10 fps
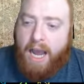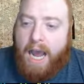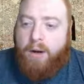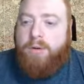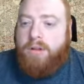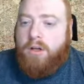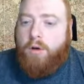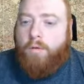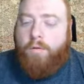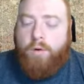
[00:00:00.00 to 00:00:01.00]
I would
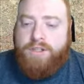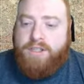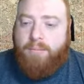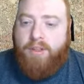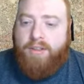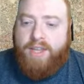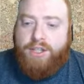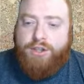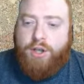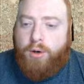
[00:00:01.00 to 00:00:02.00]
look for something
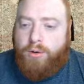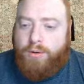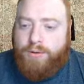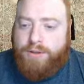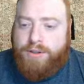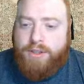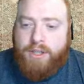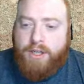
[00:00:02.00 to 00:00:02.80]
that shows